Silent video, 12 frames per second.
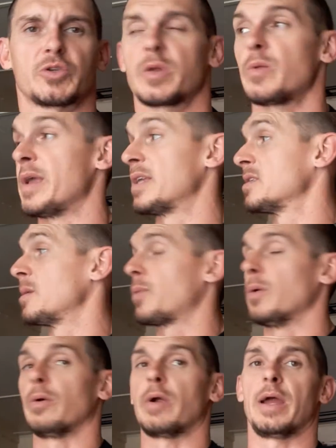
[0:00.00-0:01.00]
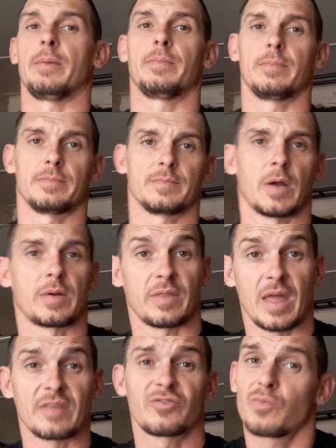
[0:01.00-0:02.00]
3 weeks in the program. Okay,
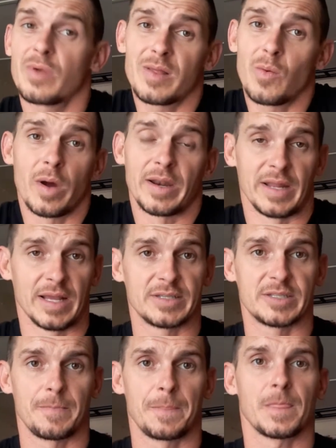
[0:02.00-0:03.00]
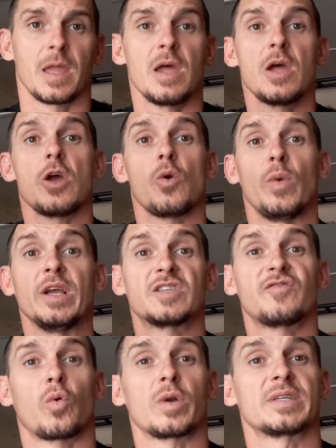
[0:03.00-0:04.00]
that's really what it is. Weeks
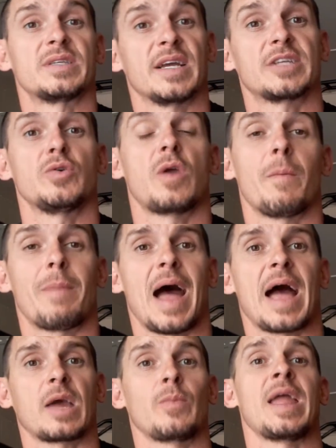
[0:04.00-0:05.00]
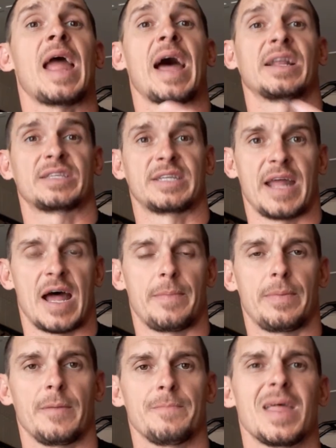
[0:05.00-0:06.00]
4 to 6, you come back and we add a
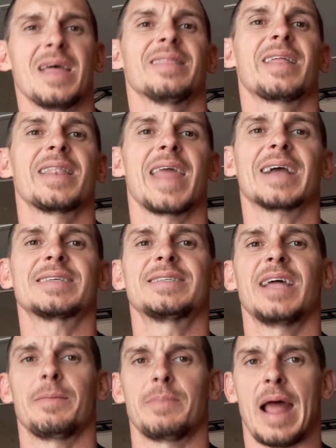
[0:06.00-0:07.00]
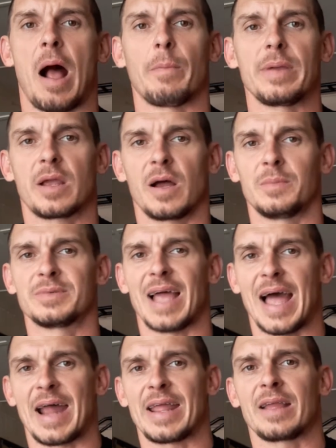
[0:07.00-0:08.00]
step. The next step now becomes
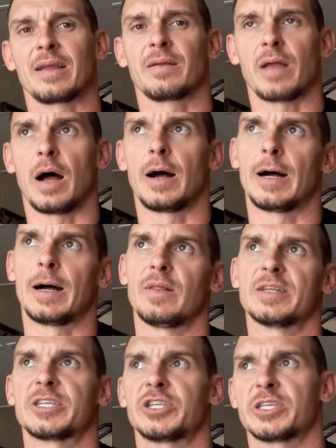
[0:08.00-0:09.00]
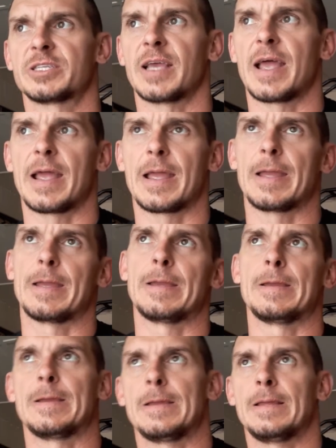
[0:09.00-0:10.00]
adding, let's just
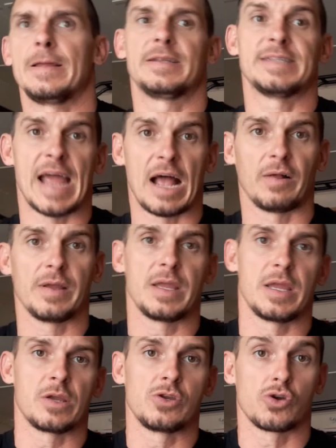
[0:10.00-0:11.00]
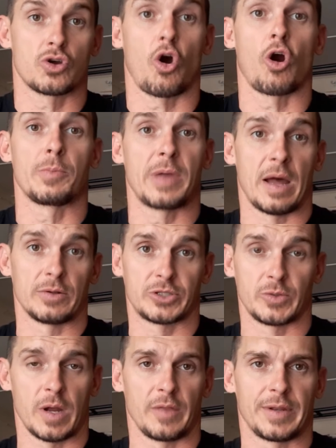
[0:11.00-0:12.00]
say, tallying your carb counts
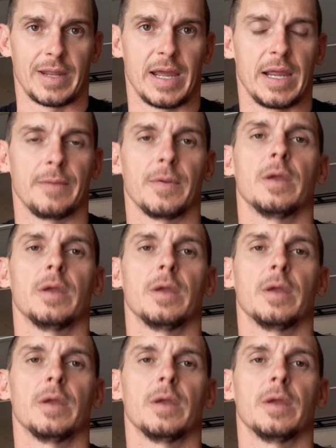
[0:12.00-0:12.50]
throughout the day